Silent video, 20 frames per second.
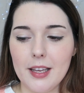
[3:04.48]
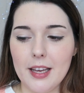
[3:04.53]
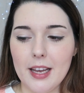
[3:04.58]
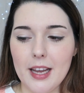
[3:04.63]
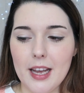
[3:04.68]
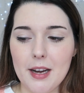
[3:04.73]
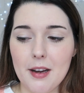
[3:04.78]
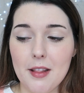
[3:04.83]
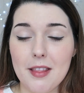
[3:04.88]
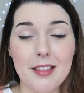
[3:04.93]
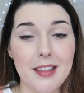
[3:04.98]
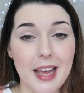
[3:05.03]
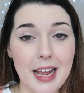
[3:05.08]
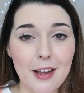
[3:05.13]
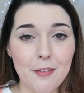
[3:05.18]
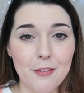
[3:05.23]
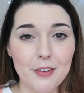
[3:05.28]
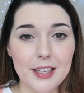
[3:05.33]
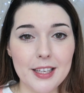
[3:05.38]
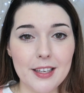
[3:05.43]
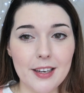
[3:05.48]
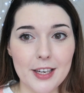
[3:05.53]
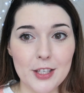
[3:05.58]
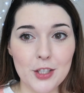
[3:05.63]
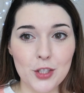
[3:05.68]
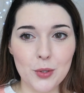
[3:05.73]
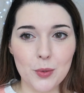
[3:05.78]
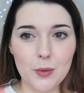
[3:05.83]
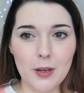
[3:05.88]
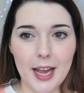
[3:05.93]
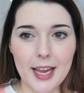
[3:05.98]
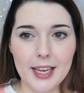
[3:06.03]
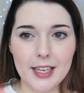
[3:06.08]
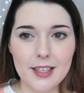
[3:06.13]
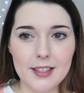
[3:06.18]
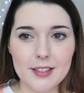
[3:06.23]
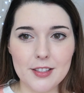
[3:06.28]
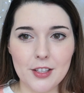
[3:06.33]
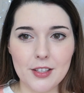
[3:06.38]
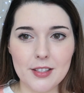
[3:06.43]
and thankfully I do like
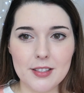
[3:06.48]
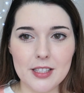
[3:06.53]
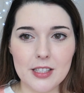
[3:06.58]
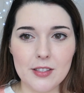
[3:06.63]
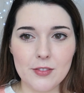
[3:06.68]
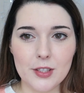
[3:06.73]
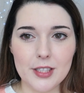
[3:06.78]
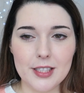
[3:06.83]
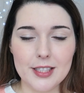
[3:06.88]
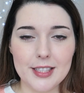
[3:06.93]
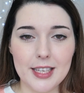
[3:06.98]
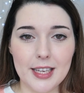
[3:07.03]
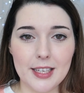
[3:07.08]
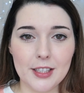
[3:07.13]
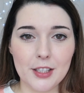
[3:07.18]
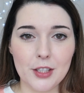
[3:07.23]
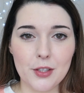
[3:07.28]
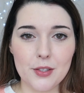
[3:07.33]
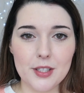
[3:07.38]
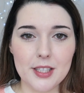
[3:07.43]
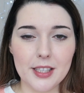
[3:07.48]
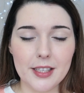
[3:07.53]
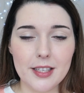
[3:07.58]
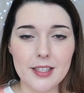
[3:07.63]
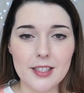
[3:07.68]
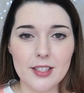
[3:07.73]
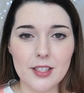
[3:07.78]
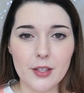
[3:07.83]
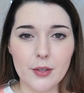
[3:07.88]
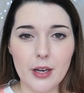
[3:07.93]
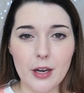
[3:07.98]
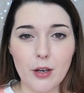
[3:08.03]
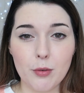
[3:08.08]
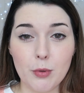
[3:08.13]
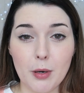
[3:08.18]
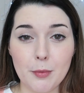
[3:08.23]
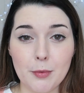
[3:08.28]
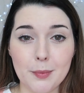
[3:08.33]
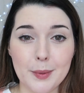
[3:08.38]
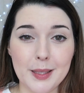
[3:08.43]
it so you can see I've already started using it so I'll
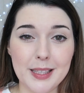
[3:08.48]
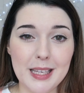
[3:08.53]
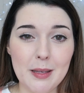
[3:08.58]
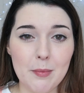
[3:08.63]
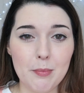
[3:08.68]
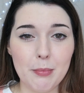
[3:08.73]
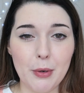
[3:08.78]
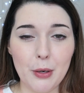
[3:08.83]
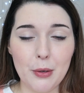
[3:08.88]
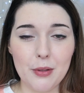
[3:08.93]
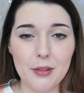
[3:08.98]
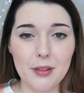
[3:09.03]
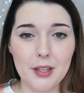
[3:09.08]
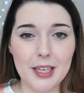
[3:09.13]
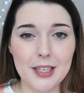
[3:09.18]
probably keep both